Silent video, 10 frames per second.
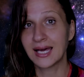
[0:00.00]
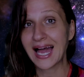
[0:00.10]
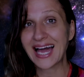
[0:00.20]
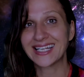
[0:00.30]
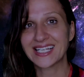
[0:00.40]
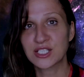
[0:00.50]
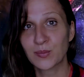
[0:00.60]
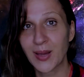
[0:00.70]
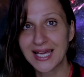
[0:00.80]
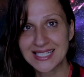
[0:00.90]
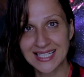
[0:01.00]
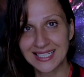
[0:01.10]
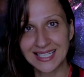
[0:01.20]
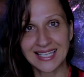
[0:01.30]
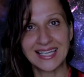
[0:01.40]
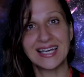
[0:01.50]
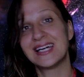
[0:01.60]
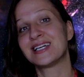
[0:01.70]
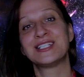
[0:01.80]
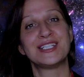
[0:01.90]
unexpectedly
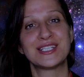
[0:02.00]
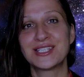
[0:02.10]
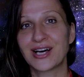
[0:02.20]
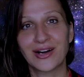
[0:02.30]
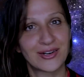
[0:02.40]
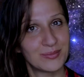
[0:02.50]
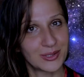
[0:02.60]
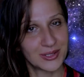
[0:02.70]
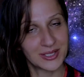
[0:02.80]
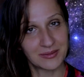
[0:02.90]
desirable.